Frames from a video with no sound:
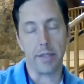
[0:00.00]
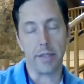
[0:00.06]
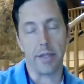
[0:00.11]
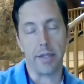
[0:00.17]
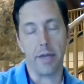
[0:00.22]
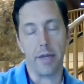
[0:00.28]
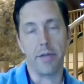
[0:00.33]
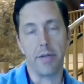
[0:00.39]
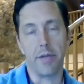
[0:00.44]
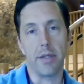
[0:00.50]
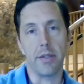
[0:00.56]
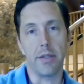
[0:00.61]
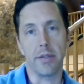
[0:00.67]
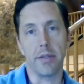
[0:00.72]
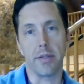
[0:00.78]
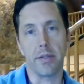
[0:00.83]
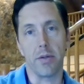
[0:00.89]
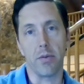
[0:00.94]
David.
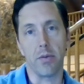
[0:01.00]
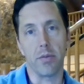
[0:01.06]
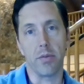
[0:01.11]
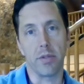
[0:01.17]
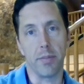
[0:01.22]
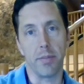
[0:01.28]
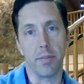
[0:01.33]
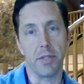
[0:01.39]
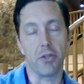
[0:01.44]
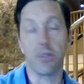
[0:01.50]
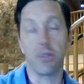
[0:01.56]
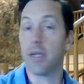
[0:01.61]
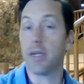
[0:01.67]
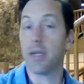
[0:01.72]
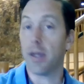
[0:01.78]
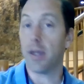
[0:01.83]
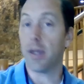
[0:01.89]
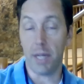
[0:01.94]
So some
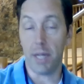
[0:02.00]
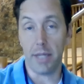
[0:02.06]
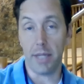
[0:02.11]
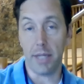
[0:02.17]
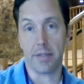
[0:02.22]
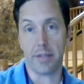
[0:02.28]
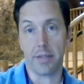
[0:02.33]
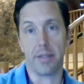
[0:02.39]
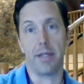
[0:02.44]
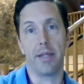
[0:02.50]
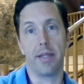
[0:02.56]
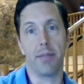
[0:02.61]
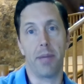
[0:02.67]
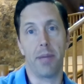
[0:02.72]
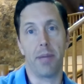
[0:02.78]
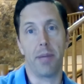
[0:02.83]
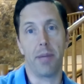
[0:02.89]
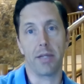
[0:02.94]
interesting updates in the
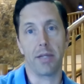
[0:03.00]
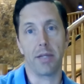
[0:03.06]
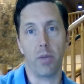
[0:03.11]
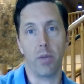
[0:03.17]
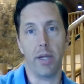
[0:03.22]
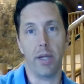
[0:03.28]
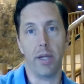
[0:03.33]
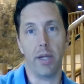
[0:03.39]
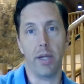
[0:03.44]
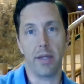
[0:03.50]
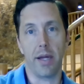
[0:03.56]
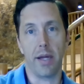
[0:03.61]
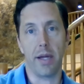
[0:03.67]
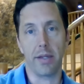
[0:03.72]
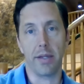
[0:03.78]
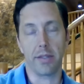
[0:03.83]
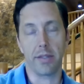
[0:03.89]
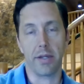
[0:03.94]
past week, not
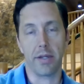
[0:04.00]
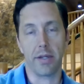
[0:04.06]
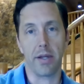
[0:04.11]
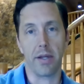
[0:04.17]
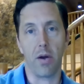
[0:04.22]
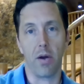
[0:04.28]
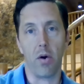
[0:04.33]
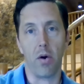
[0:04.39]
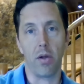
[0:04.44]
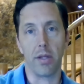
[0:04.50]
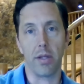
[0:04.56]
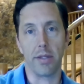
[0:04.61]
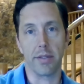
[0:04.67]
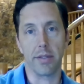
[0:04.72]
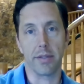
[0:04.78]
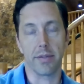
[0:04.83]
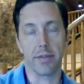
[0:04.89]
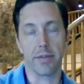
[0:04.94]
necessarily all
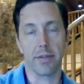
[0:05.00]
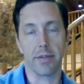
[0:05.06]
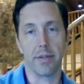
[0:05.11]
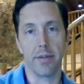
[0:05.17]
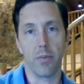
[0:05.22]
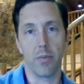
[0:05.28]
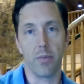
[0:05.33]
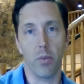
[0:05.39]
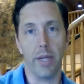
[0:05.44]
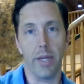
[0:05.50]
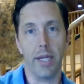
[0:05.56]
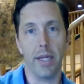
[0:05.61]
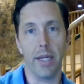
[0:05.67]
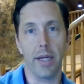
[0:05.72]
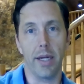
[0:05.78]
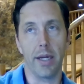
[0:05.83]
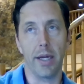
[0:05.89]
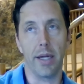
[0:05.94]
as
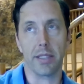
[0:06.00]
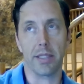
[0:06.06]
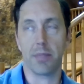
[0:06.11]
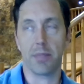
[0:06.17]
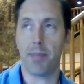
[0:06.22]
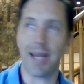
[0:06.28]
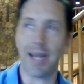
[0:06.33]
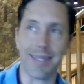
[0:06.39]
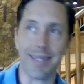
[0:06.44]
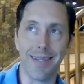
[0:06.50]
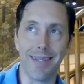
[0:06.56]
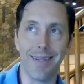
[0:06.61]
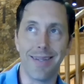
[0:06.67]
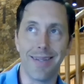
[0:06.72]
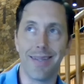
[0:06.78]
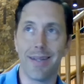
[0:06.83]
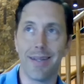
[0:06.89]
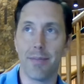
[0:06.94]
we
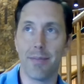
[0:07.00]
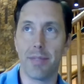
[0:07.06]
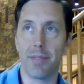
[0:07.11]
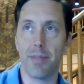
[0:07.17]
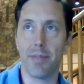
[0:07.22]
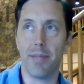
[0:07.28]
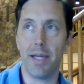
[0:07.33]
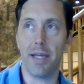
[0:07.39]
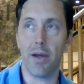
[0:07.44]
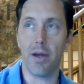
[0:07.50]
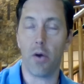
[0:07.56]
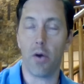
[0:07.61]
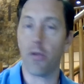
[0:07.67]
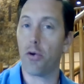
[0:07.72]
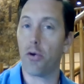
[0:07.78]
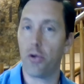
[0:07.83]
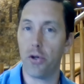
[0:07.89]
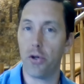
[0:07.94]
expected them to be,
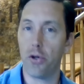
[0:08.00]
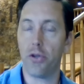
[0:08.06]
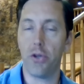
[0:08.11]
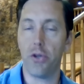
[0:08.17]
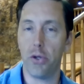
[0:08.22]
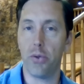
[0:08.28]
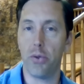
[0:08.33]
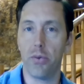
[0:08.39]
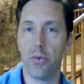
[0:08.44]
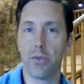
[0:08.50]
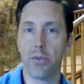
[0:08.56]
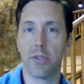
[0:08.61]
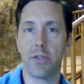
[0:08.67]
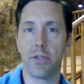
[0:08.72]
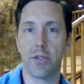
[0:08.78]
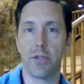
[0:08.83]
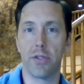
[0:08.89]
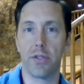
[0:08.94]
although good
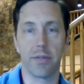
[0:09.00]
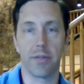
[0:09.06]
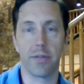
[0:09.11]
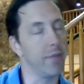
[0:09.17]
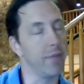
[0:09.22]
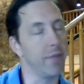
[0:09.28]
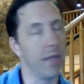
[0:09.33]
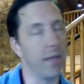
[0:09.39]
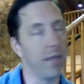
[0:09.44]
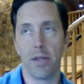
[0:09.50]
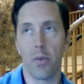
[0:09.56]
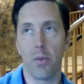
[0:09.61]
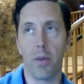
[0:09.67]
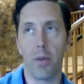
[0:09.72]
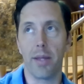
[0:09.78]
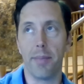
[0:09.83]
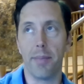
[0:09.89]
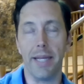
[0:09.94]
news, just the
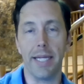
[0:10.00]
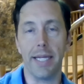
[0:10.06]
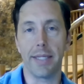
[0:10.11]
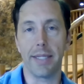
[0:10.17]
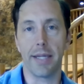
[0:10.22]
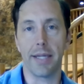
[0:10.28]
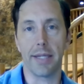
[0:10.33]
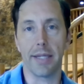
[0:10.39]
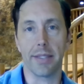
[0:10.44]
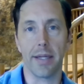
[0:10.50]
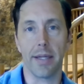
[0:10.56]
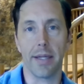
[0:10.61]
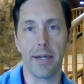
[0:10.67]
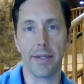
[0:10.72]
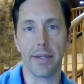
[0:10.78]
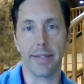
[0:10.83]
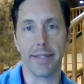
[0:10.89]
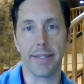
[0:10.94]
way the media takes
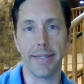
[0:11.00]
that